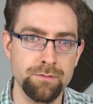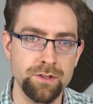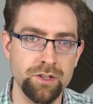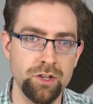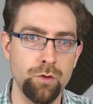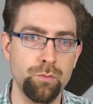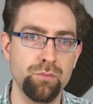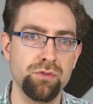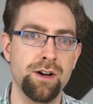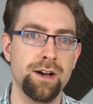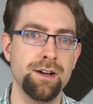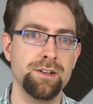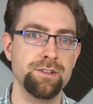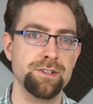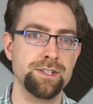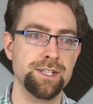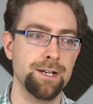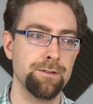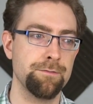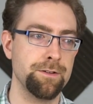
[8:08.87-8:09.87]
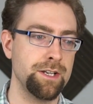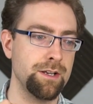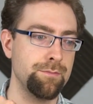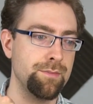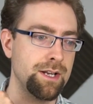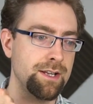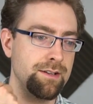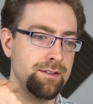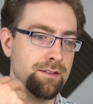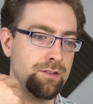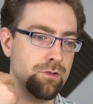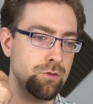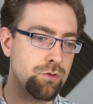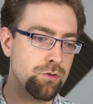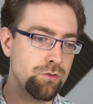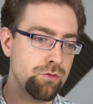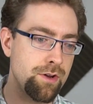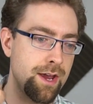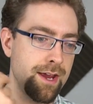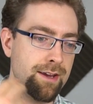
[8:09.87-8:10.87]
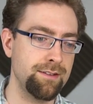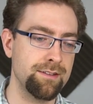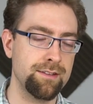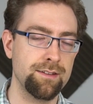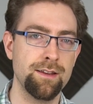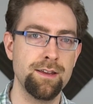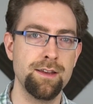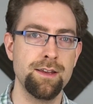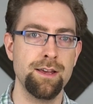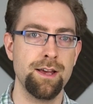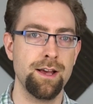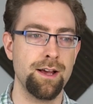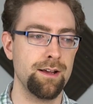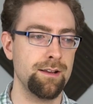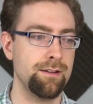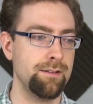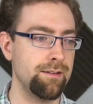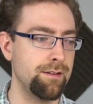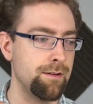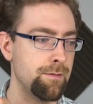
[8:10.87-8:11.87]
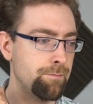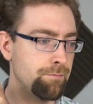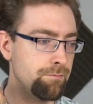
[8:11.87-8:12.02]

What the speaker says: Do you pride yourself in the ability to create and